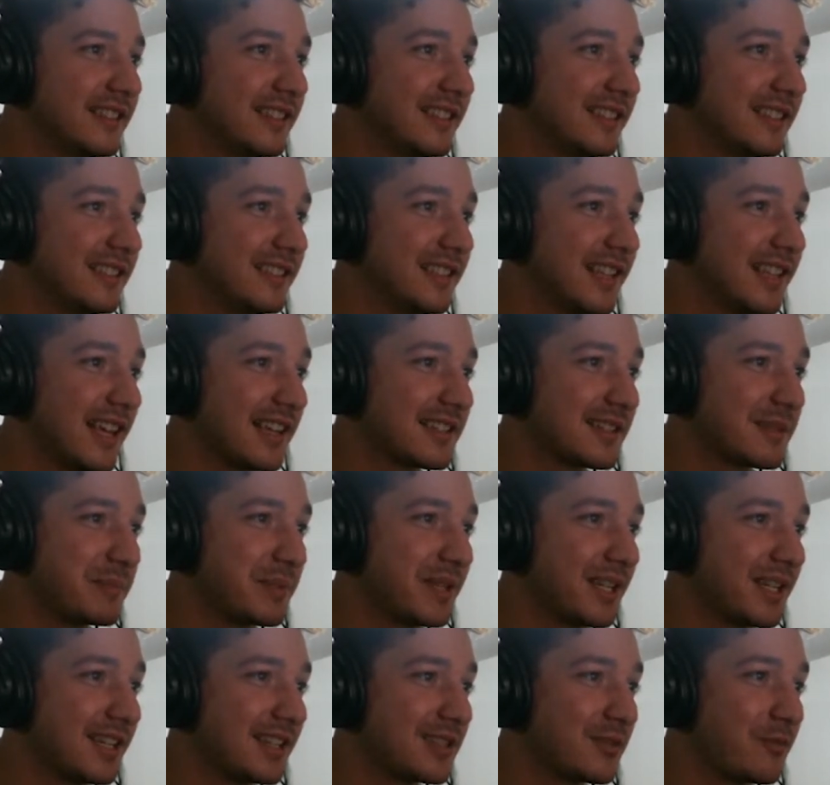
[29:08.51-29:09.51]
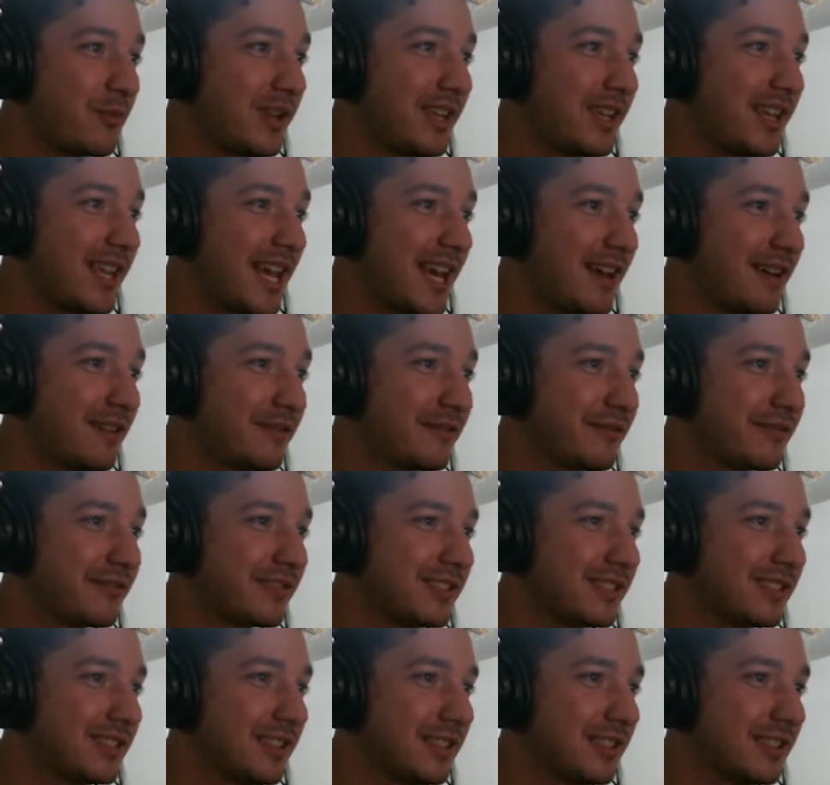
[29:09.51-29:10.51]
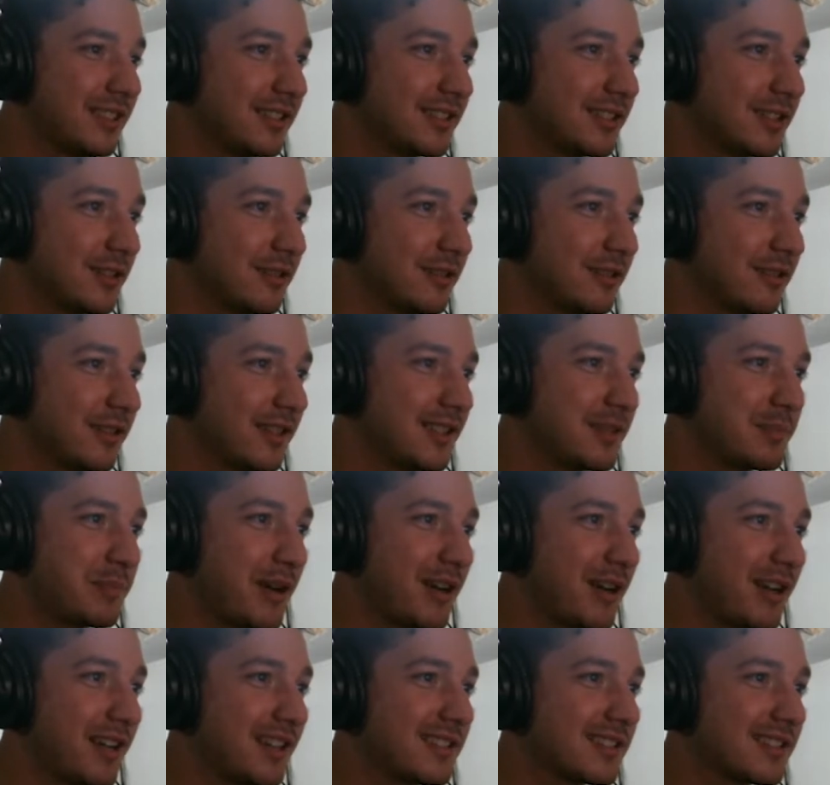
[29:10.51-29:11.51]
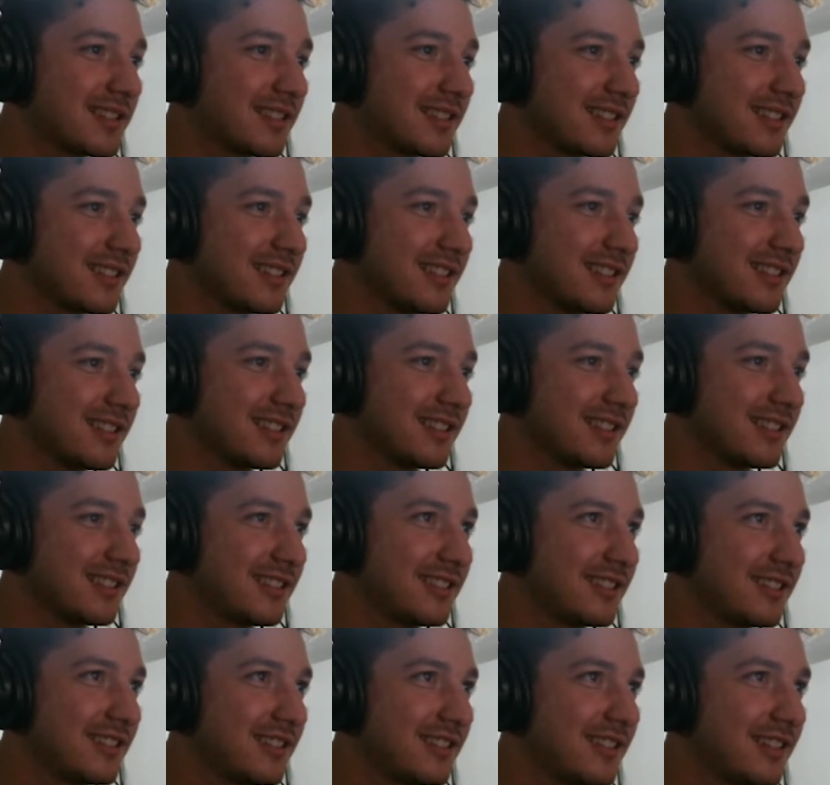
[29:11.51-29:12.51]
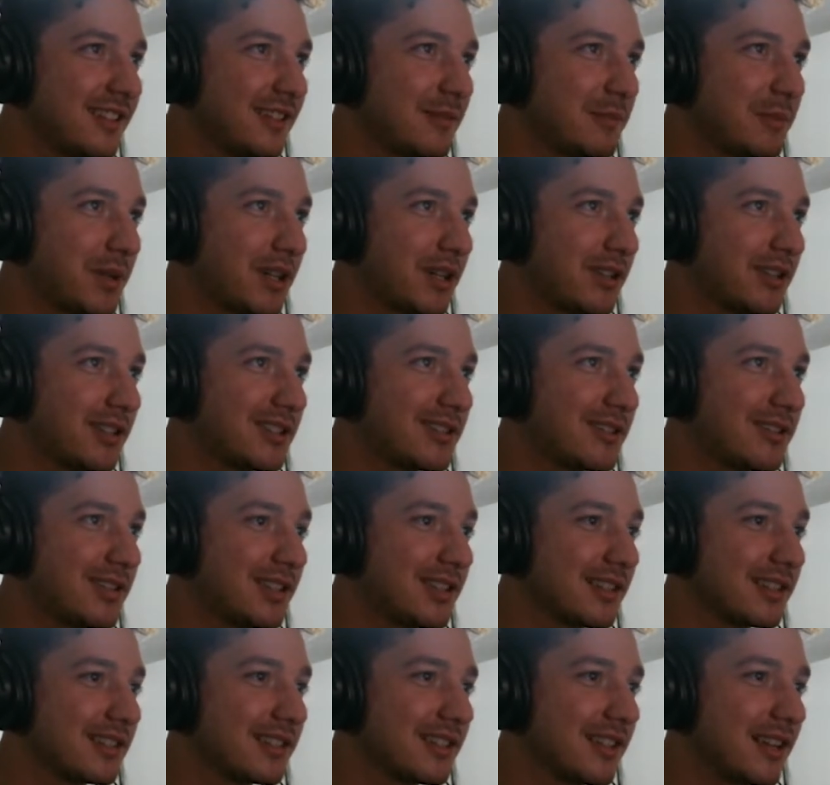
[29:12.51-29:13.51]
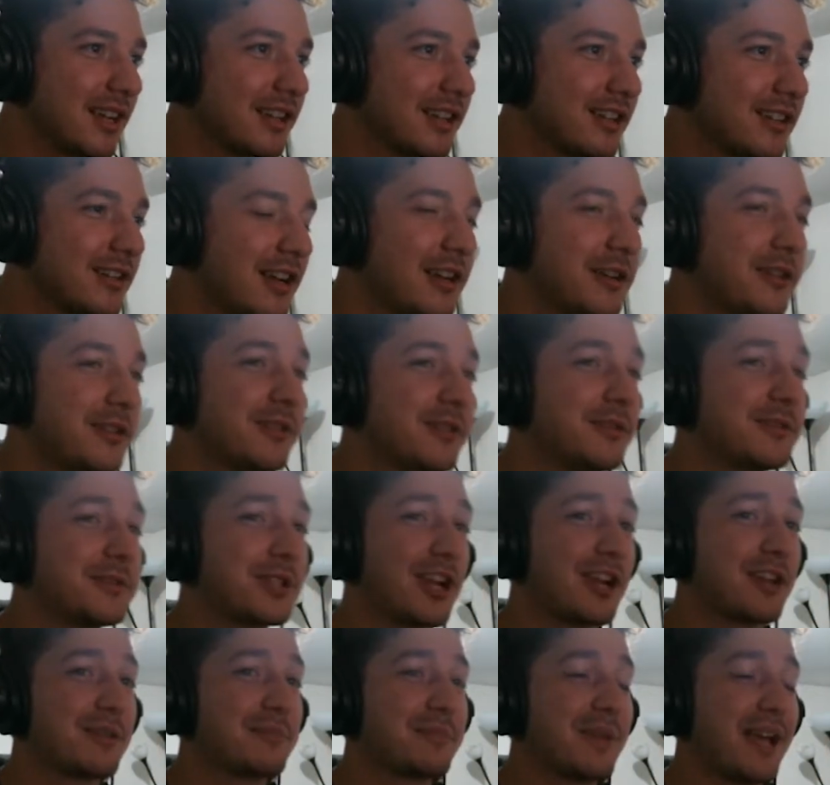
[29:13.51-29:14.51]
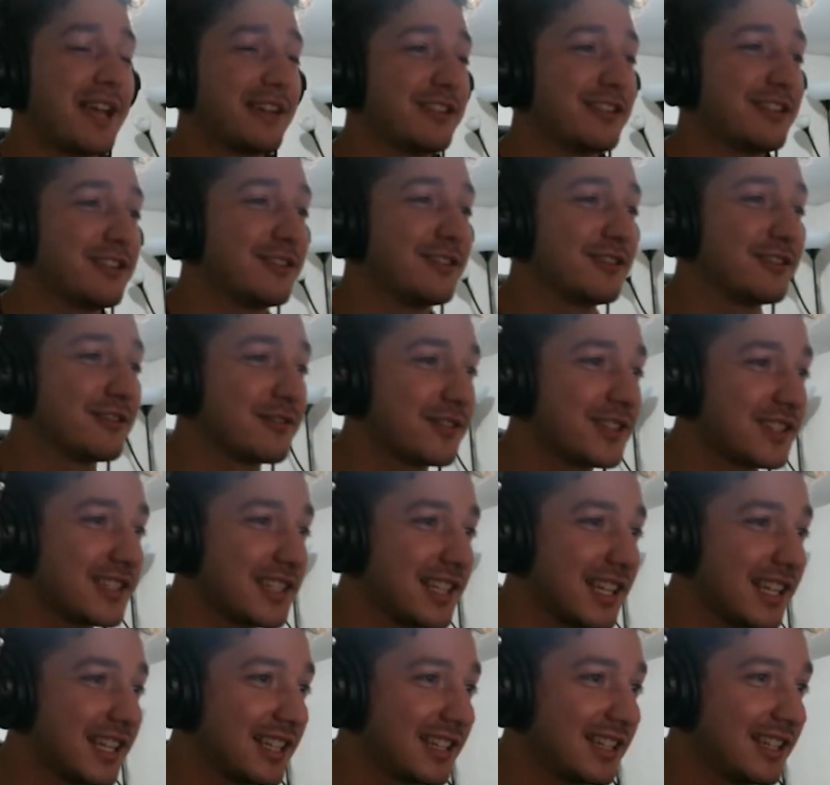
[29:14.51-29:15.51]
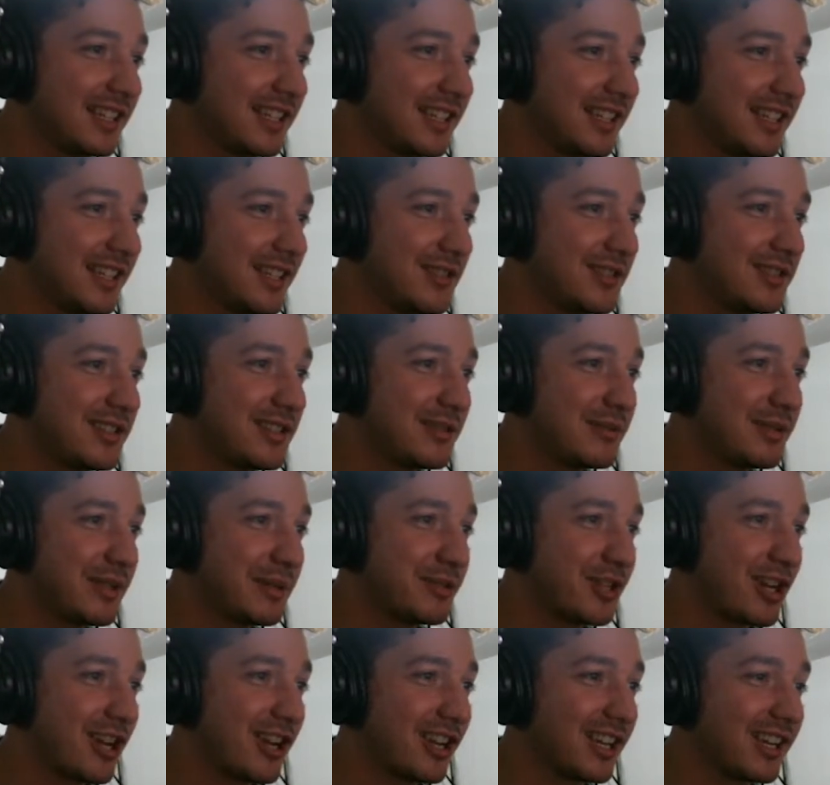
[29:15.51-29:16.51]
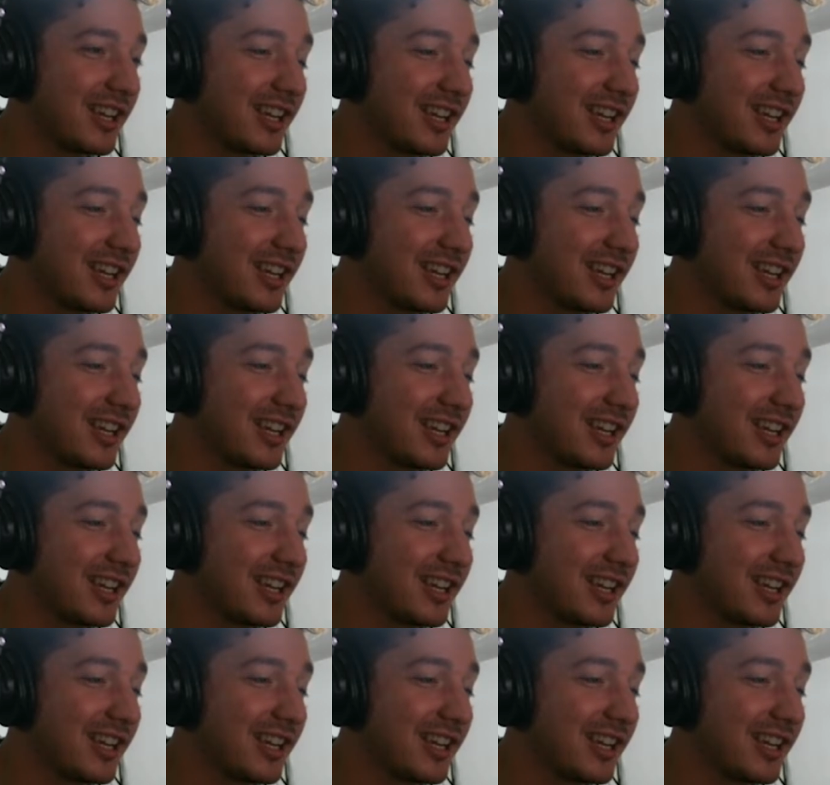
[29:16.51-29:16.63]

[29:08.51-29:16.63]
Yes, because we have. So this spark is. Here, Marco, let's do this. I'm John Madden you for a second. Can you see what I'm drawing?